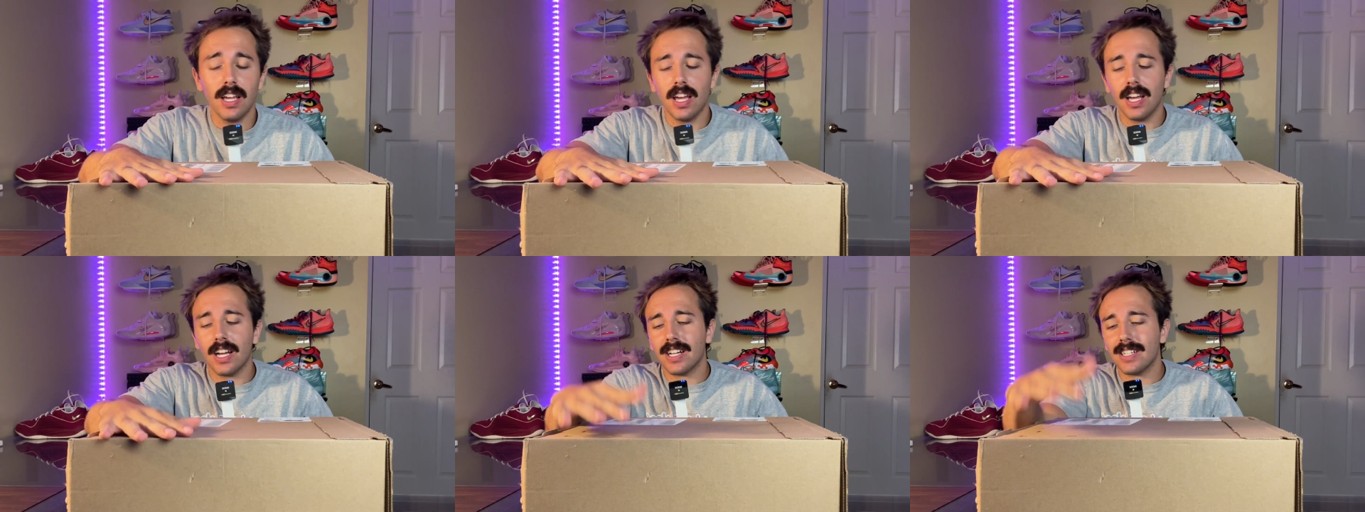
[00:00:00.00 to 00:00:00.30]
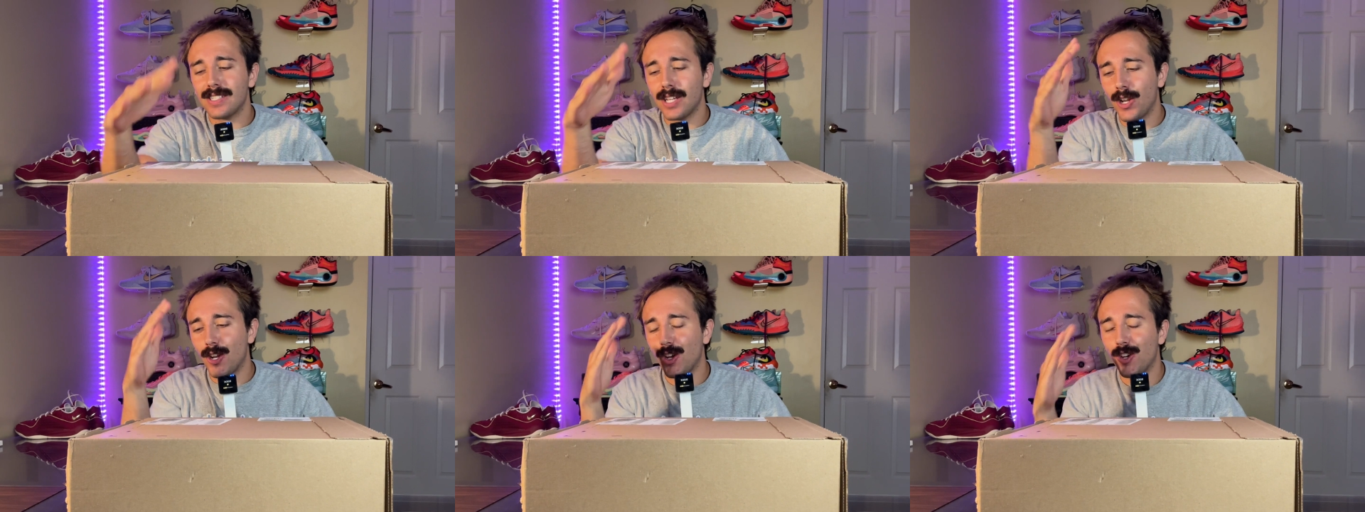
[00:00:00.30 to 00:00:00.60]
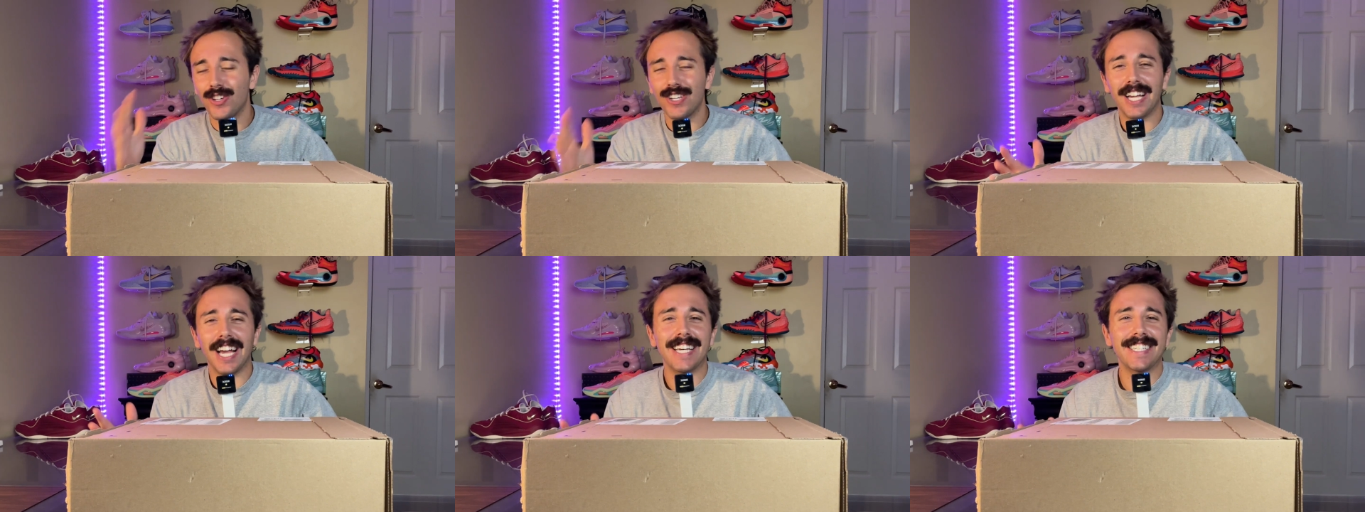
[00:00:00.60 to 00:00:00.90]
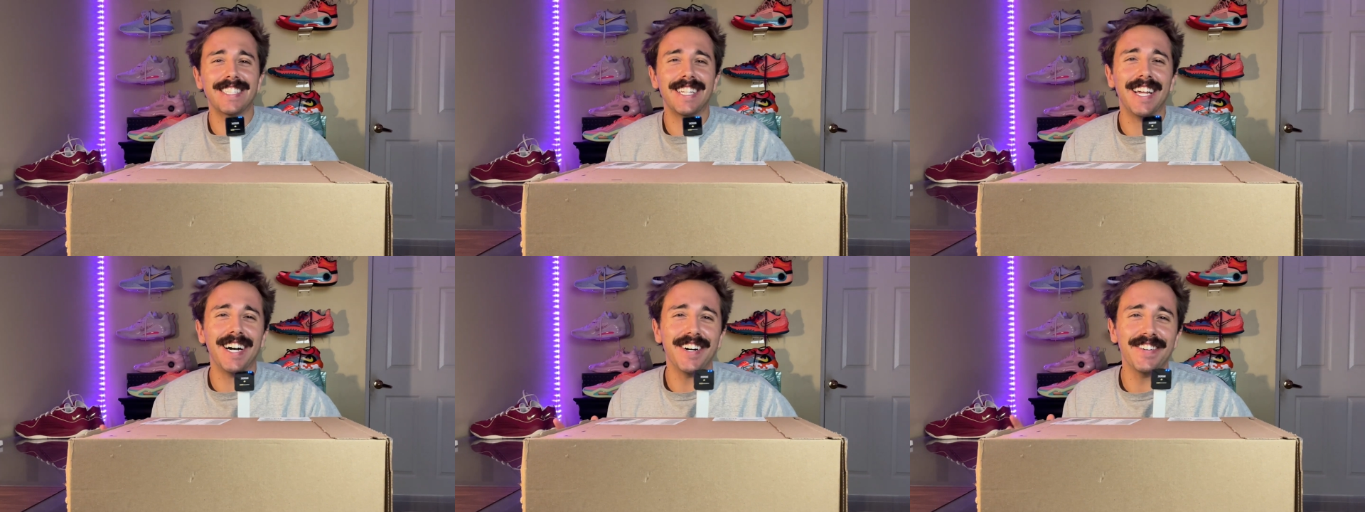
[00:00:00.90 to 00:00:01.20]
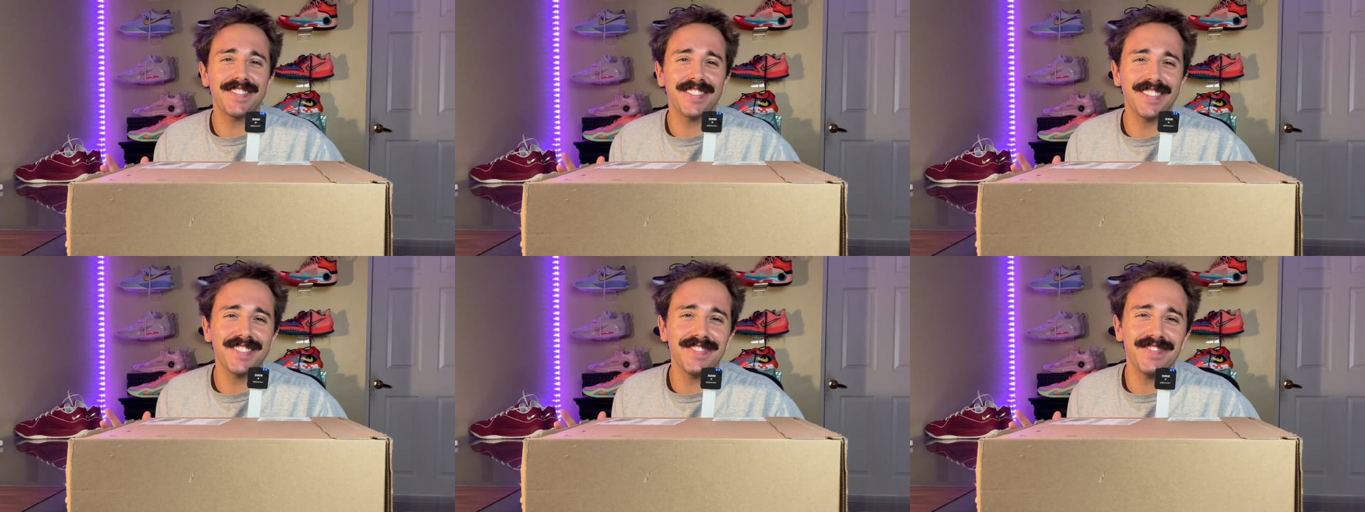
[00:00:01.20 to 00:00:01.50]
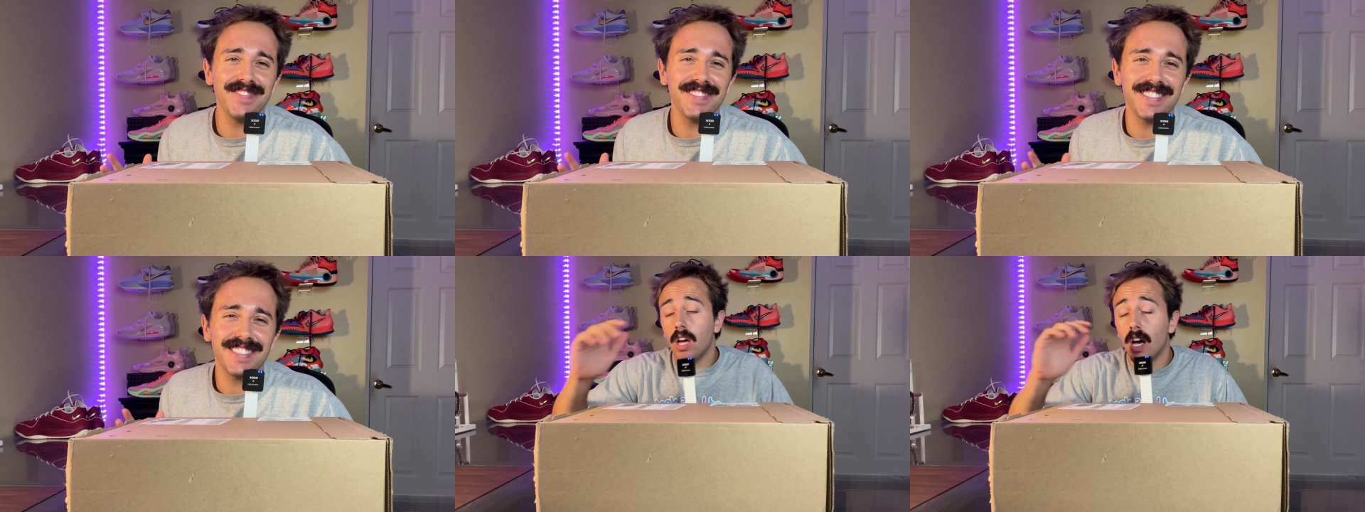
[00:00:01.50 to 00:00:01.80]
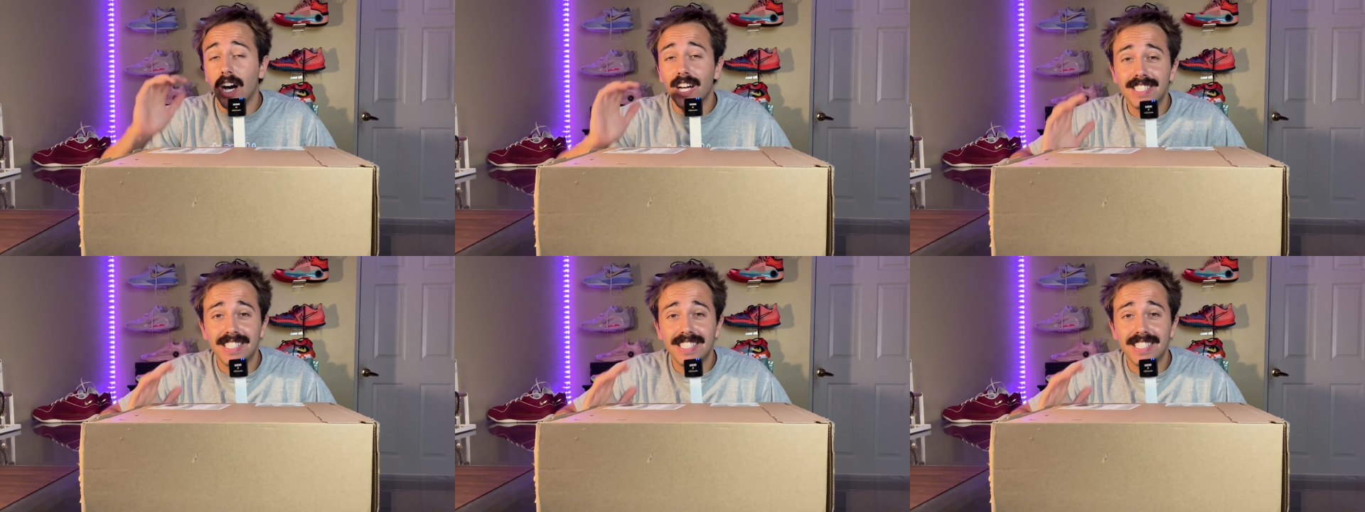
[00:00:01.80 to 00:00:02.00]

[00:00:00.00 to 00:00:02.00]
because I know you guys love them.